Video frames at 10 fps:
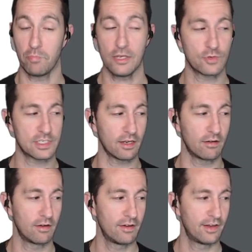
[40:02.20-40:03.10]
Interesting.
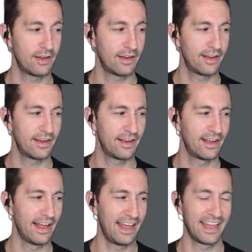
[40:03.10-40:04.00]

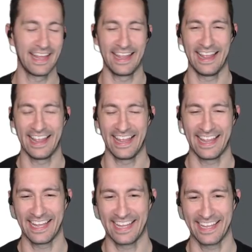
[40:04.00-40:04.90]

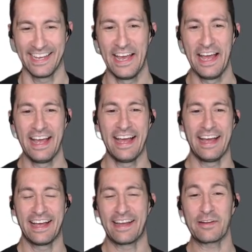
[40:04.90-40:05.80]
I
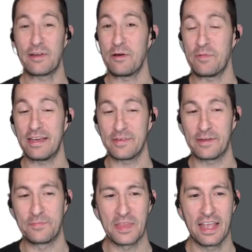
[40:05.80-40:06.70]
don't know,
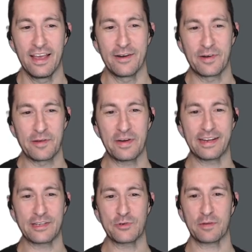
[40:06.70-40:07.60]
maybe. When a
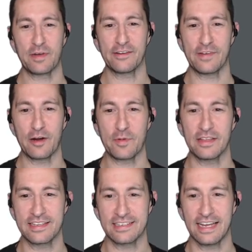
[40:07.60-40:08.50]
bug is struck by a
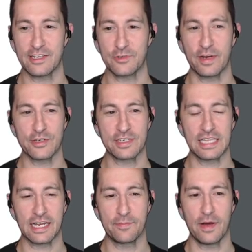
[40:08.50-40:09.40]
fireball, it slides away just
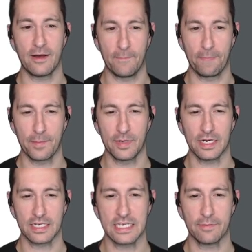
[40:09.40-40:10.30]
like a bomb.
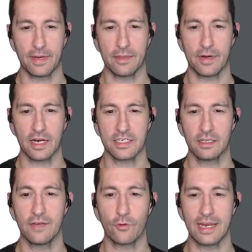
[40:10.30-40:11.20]
Bugs hit by the boxing
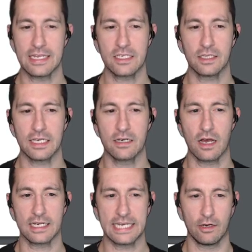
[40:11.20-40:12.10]
glove are instantly
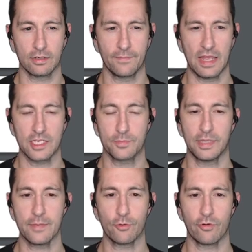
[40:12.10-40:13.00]
knocked out. As
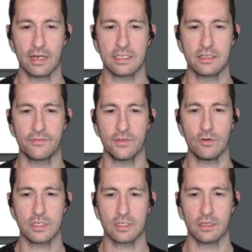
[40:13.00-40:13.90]
play progresses, the
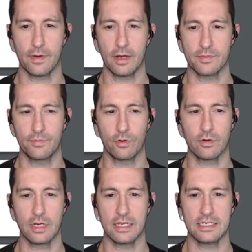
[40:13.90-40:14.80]
fuses on the bombs
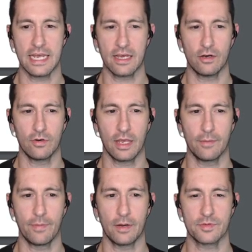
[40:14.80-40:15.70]
burn down
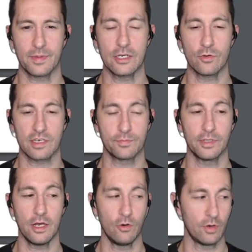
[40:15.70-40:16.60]
and bombs begin to
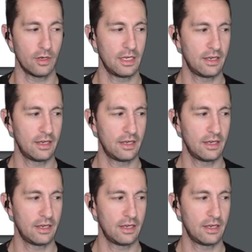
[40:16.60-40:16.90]
explode.